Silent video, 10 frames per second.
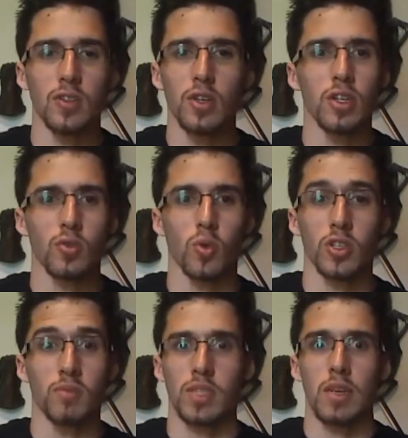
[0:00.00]
You can just
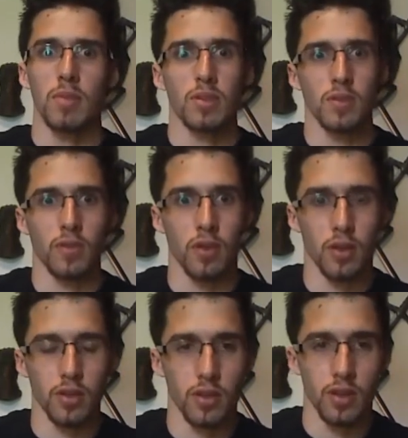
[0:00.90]
worship demons for
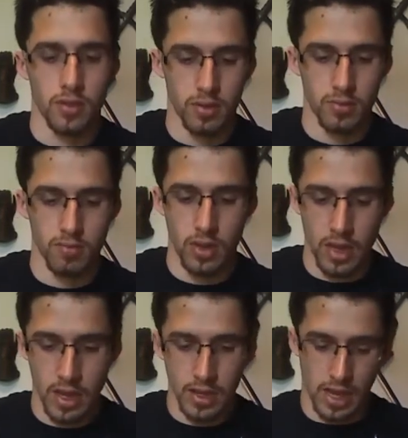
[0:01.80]
all this
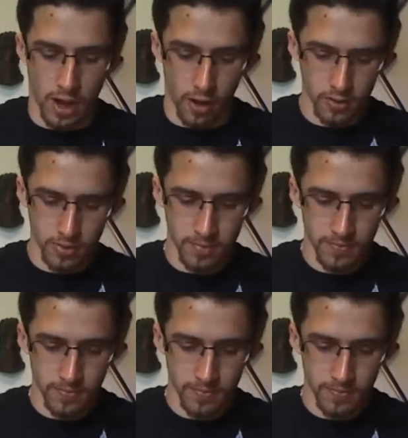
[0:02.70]
cares.